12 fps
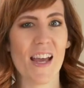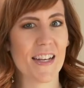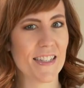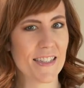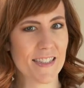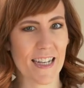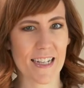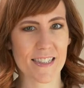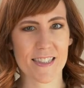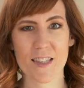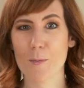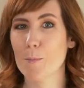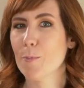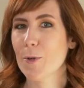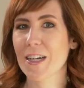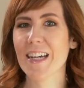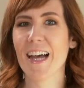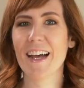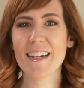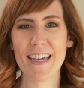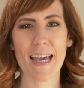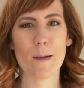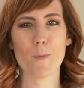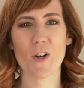Sixth, bring a
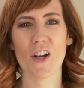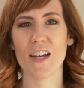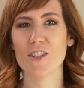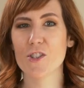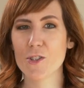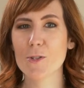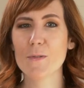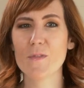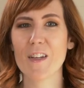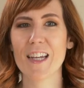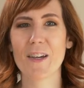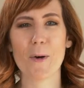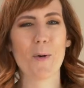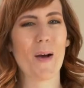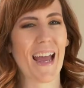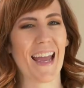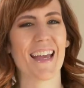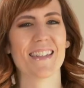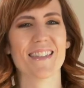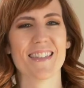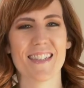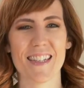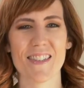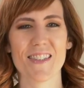camera and shoot video and
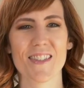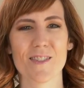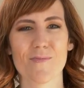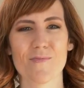stills.